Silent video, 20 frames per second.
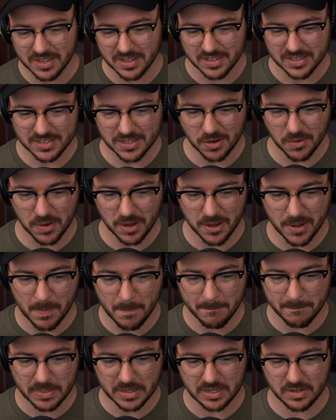So,
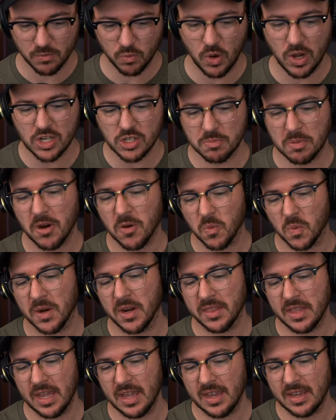but watch part one
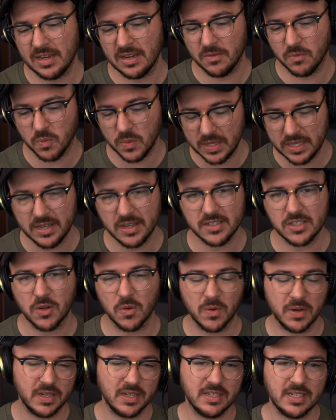of that. It really does go
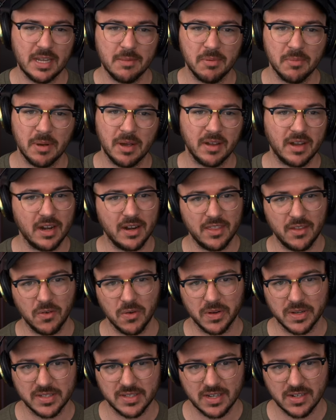into deep about kind of the
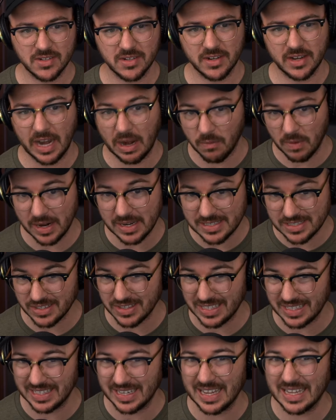organization and how I still
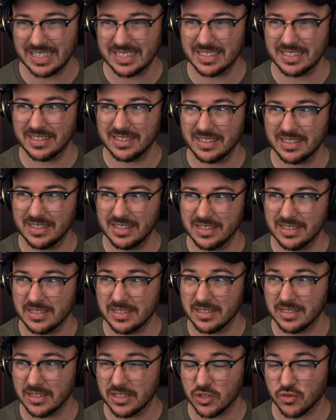think NASA
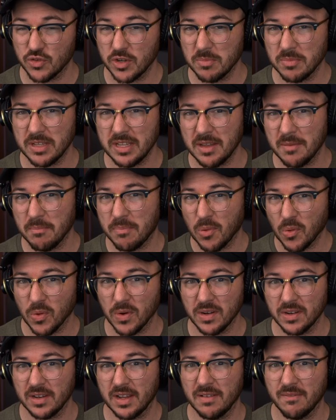is extremely
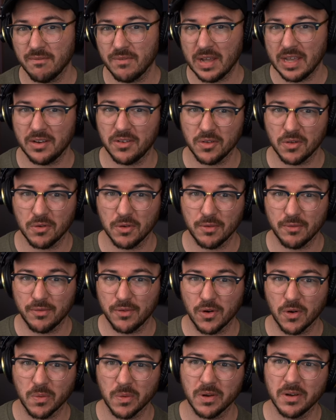important and vital going
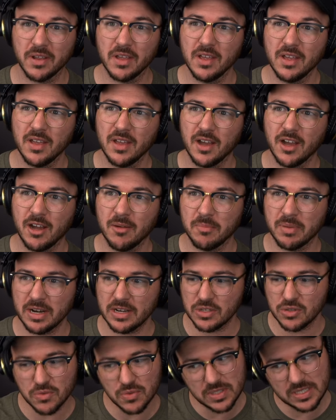forward, but I
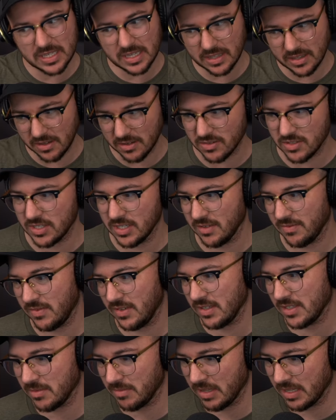do see a little shift
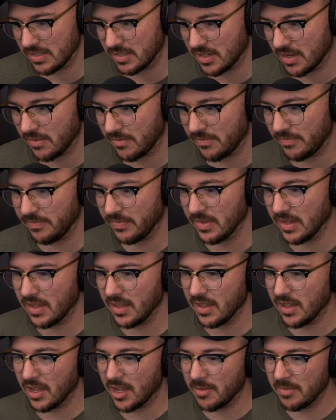in some of that stuff.
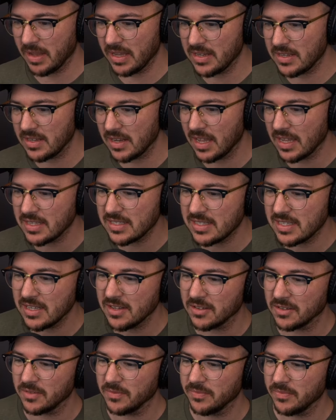And
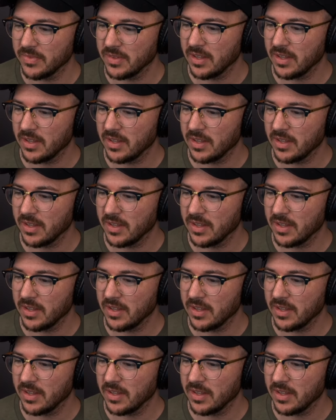Ziegel.